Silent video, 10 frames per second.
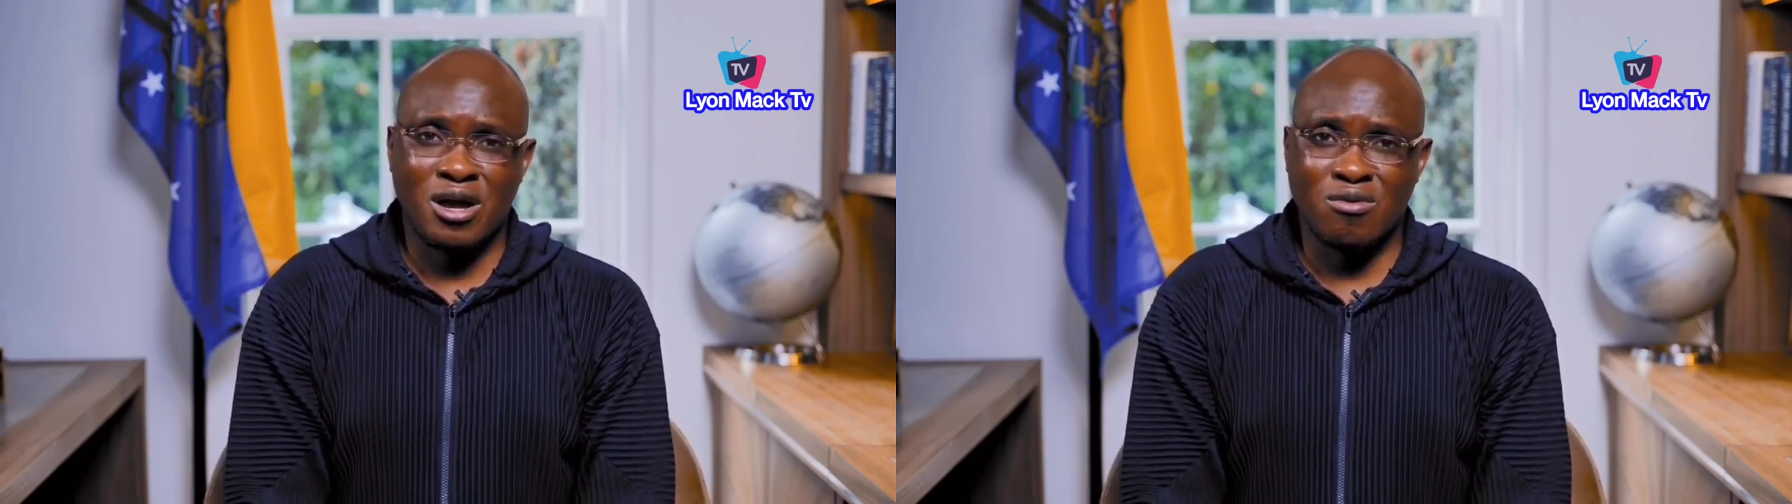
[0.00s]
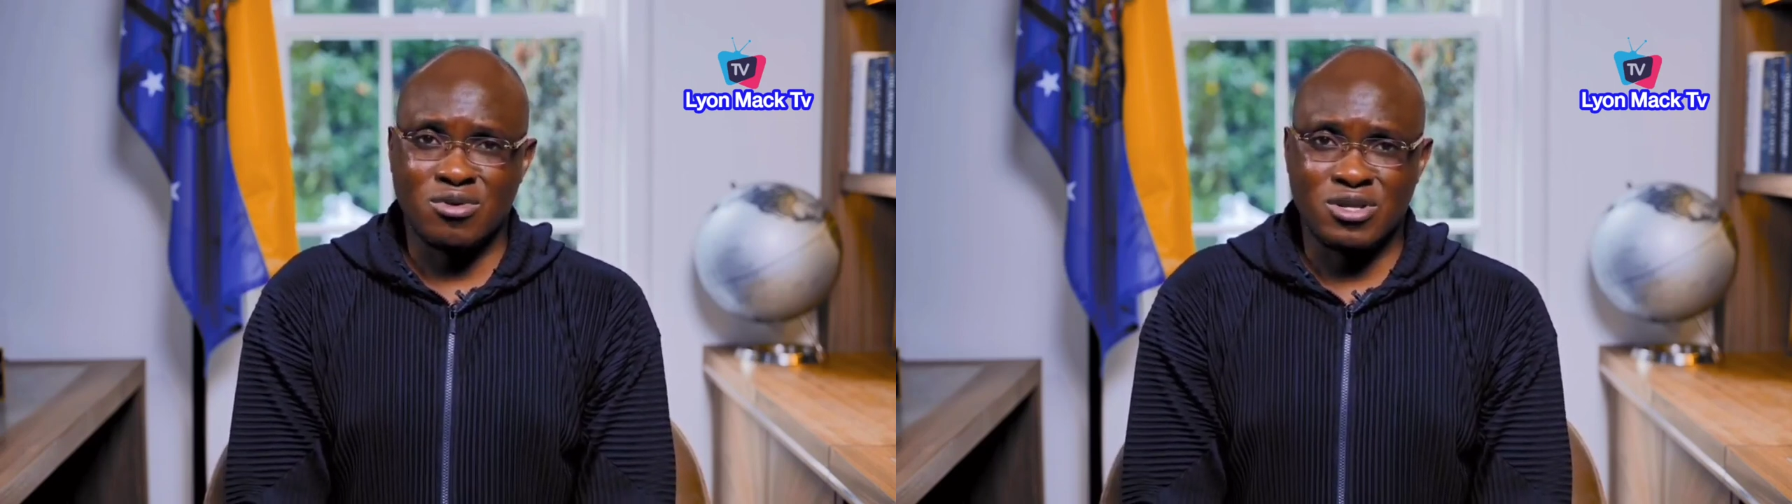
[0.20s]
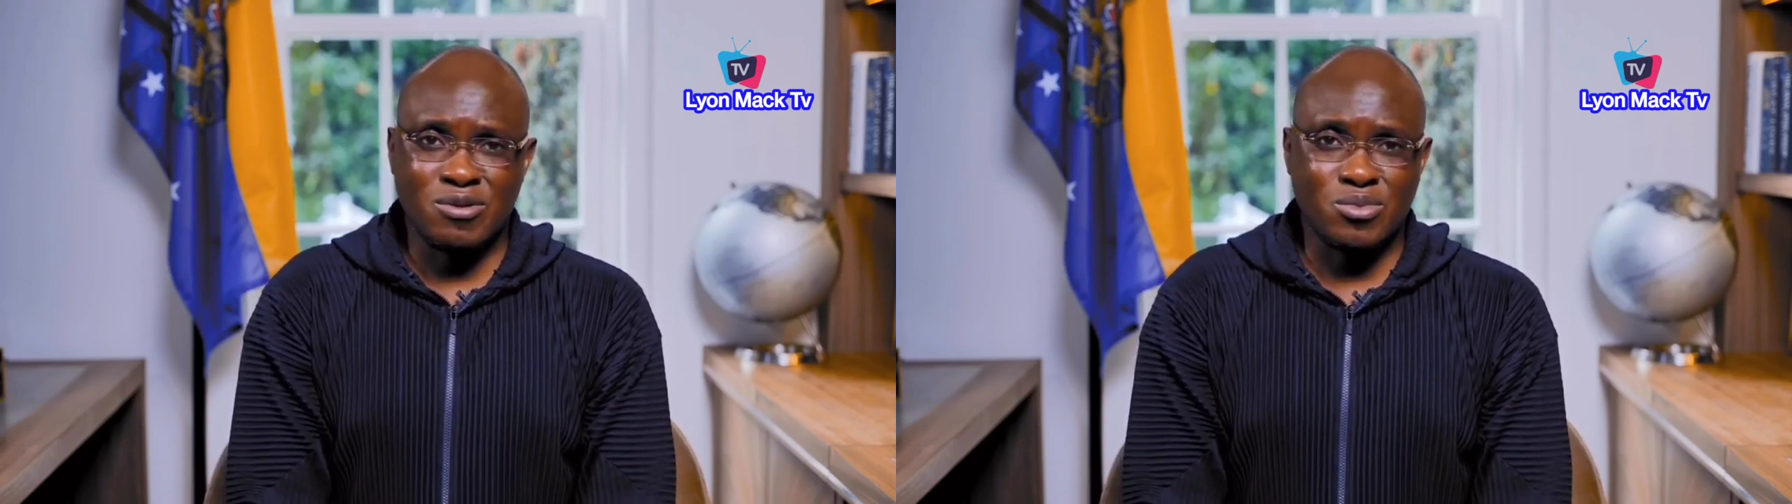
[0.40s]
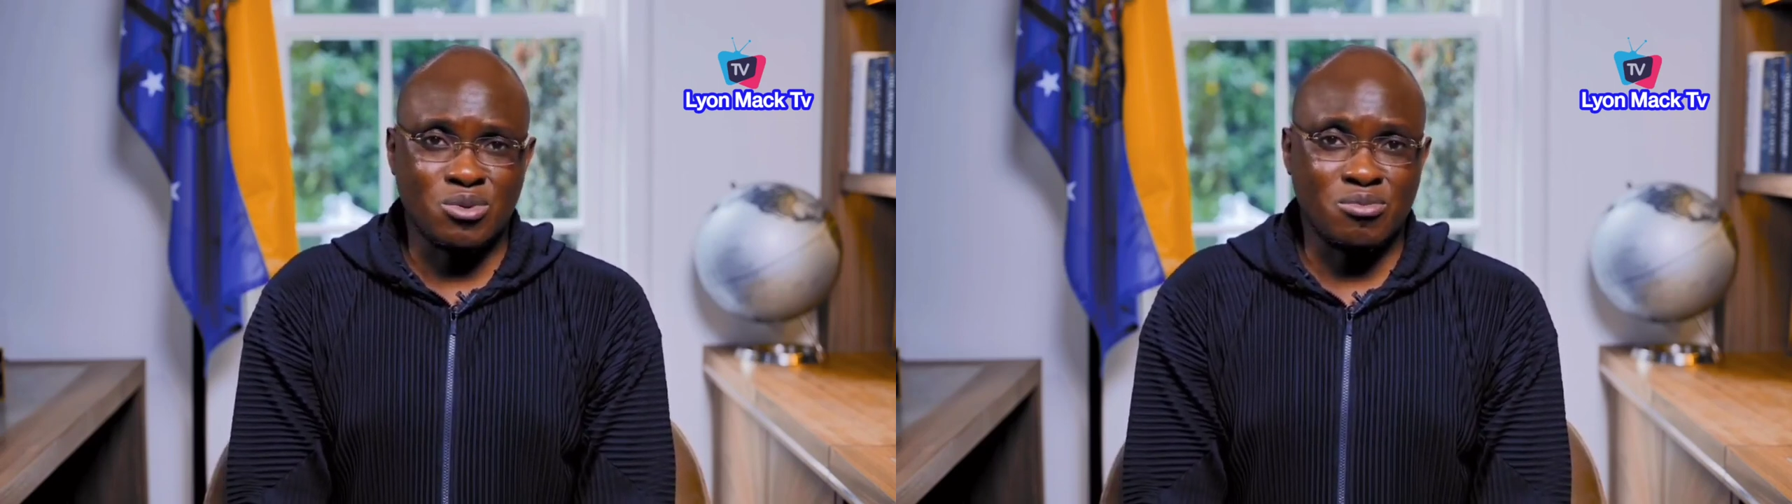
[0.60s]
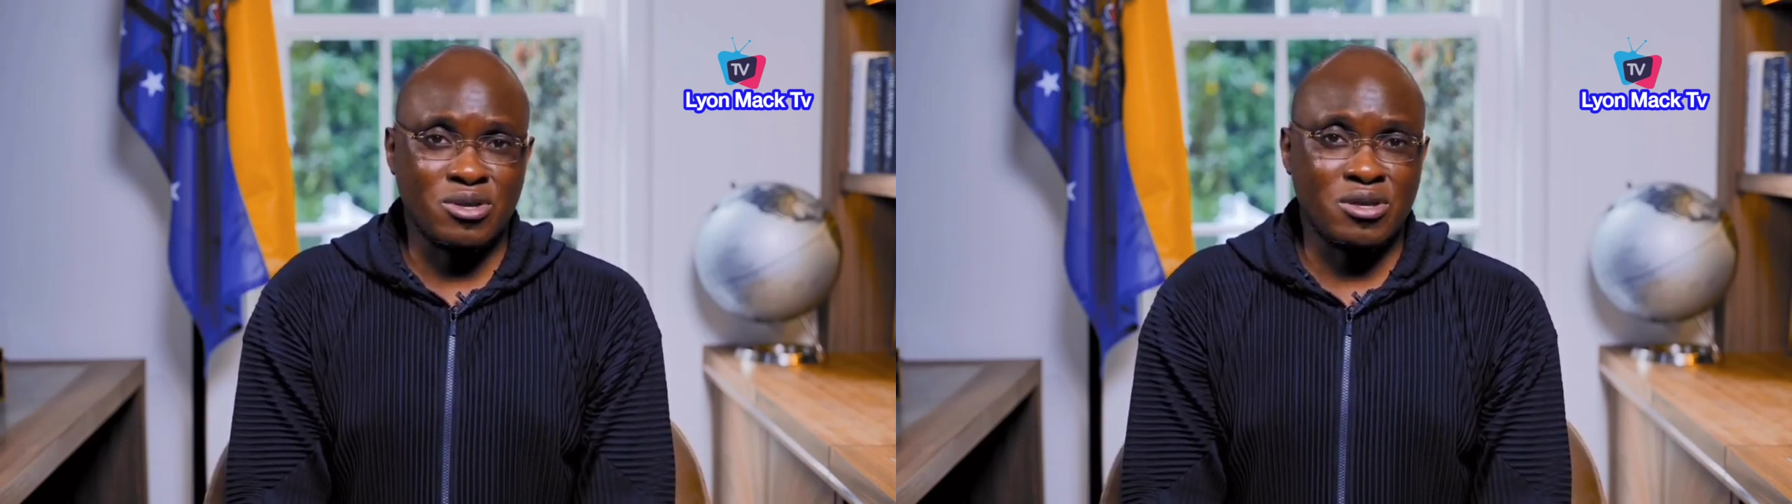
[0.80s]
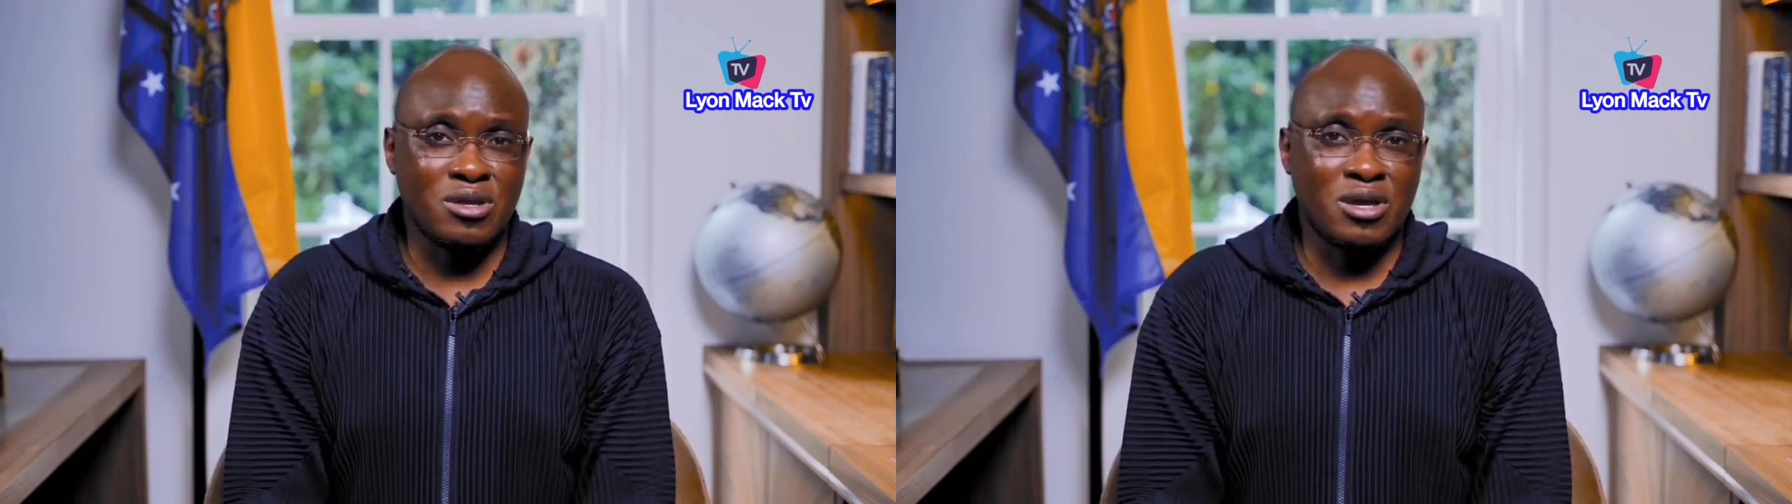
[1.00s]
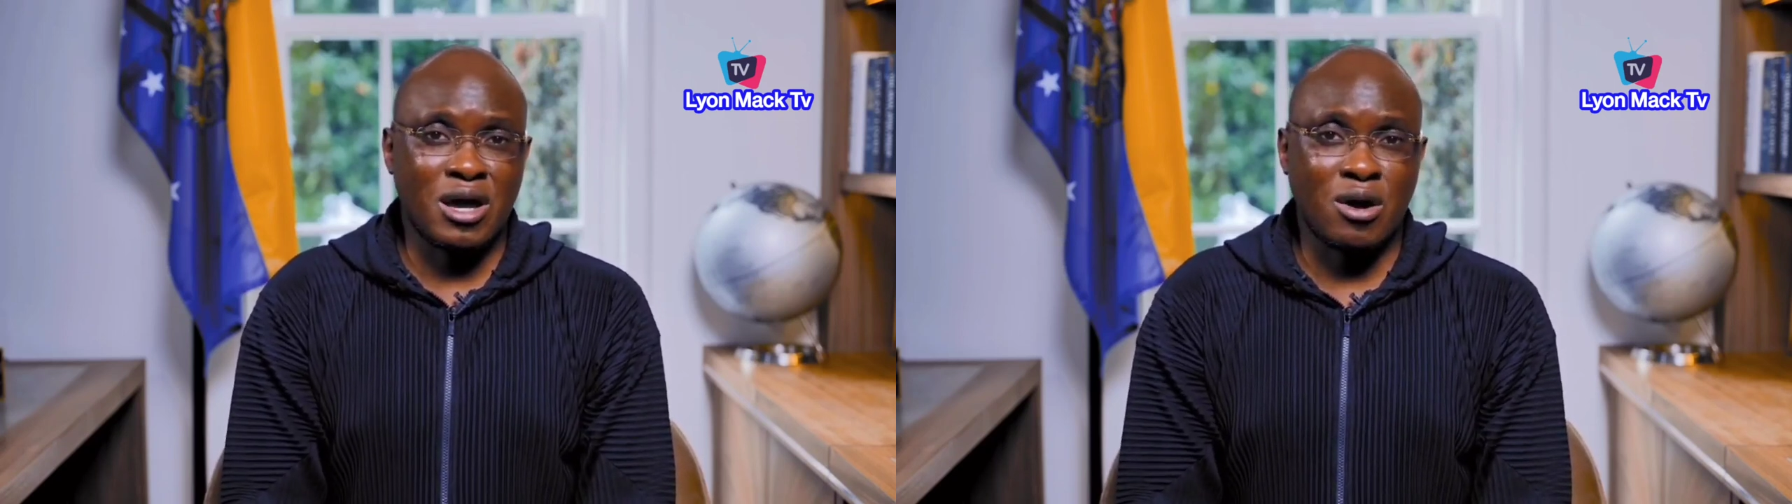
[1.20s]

I want them to be